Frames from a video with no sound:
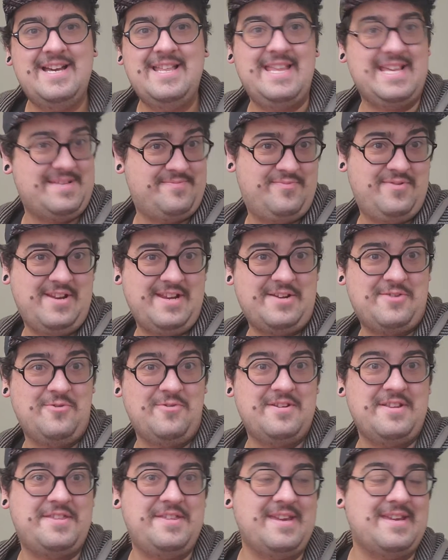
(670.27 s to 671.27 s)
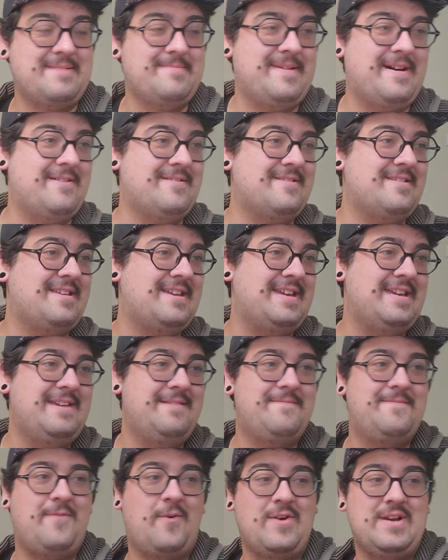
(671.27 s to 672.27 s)
That's pretty cool to think about.
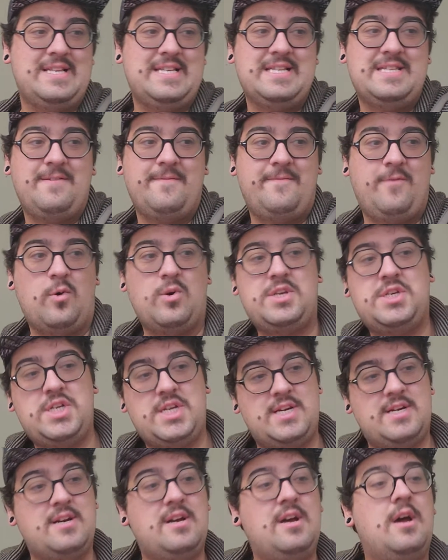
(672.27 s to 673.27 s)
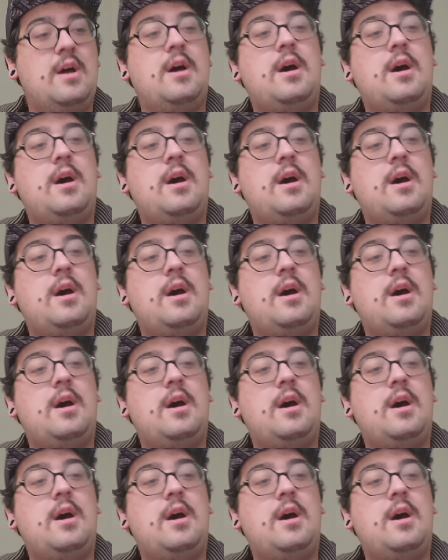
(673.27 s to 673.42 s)
He voices the Vorcha.